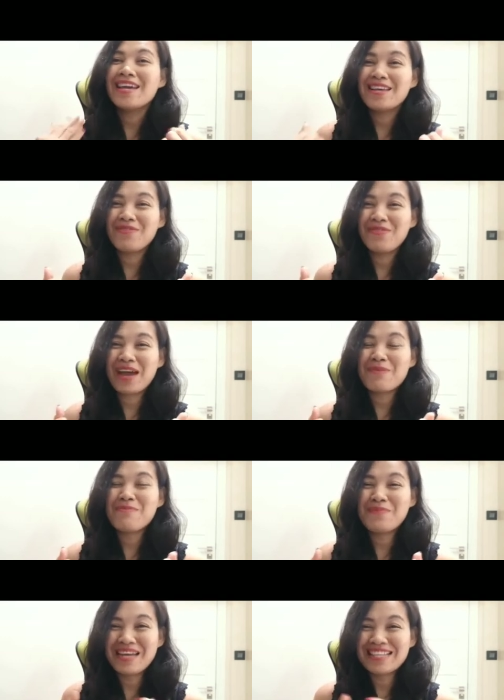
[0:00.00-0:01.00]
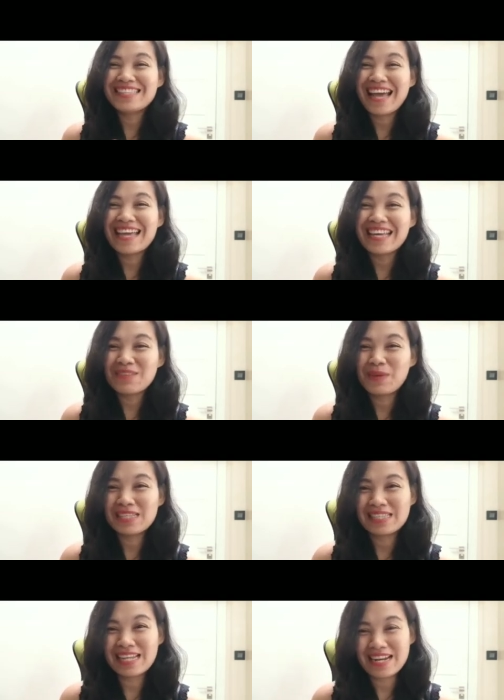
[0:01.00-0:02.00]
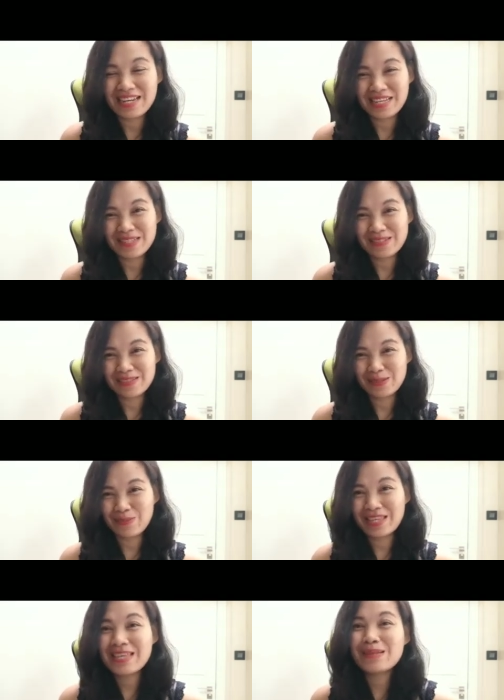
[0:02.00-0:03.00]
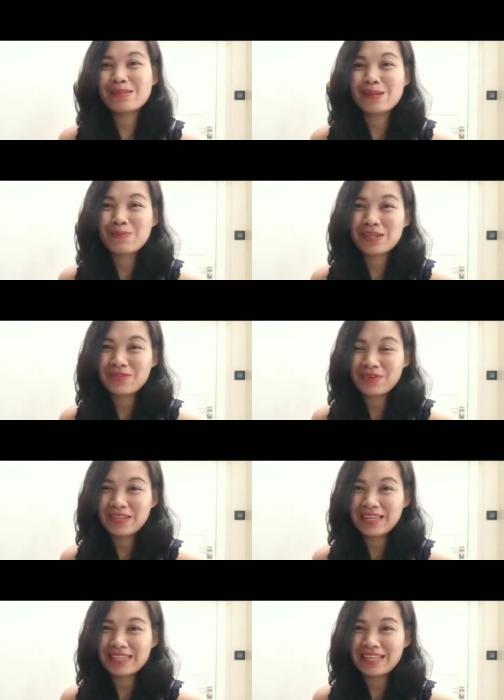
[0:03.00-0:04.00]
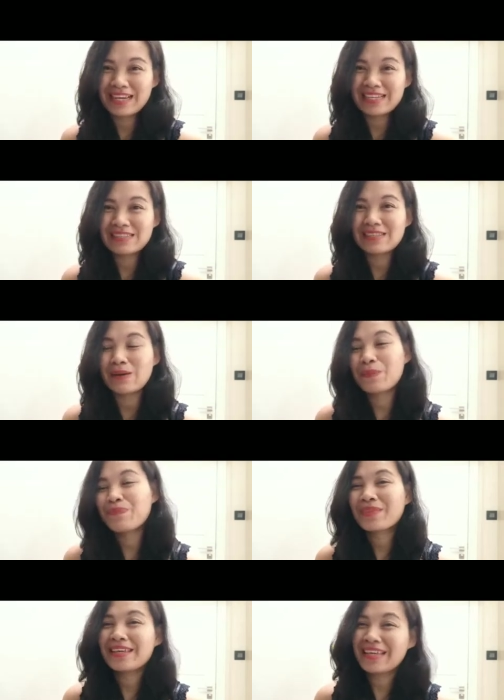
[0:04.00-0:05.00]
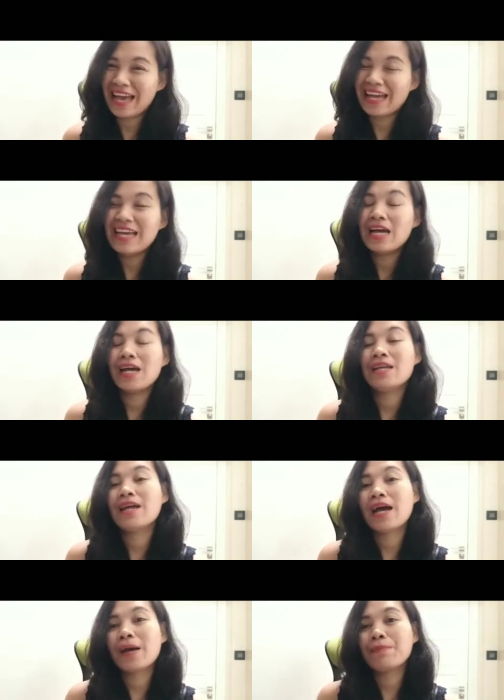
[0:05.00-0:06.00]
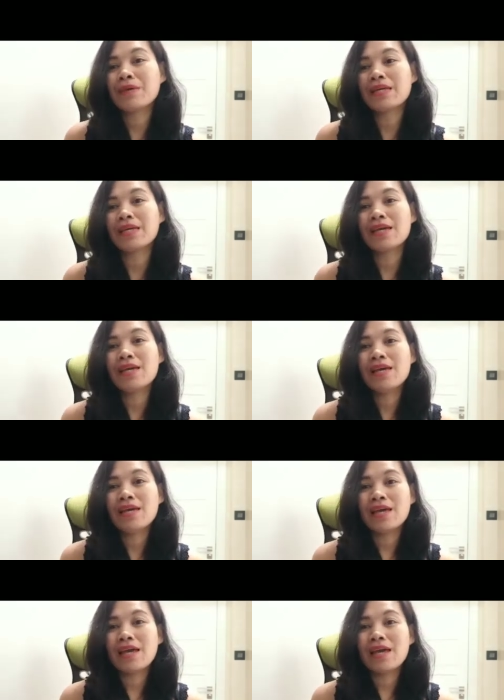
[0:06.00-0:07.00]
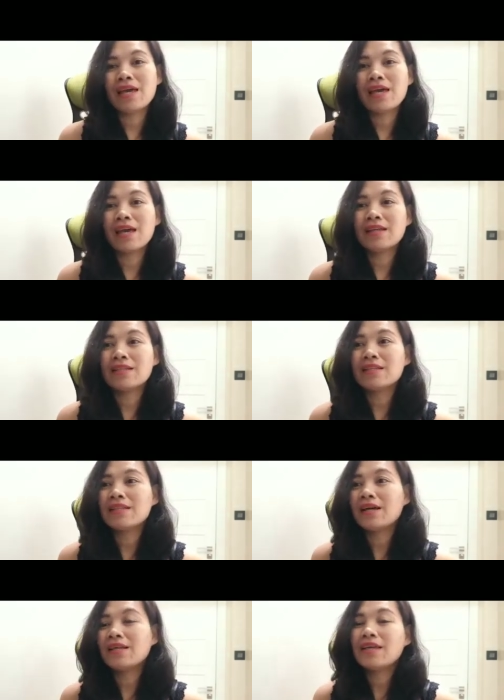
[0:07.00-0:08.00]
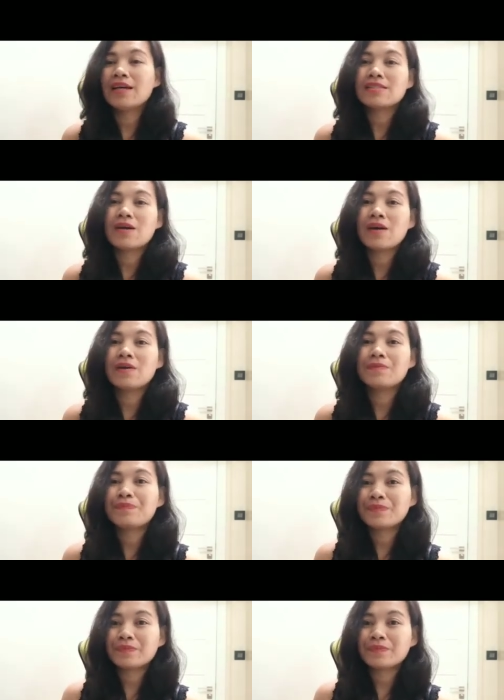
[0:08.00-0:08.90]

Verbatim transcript: In five months, I get my salary in YouTube. Thank you so much for that, guys. So, yeah, and happy uh, that um,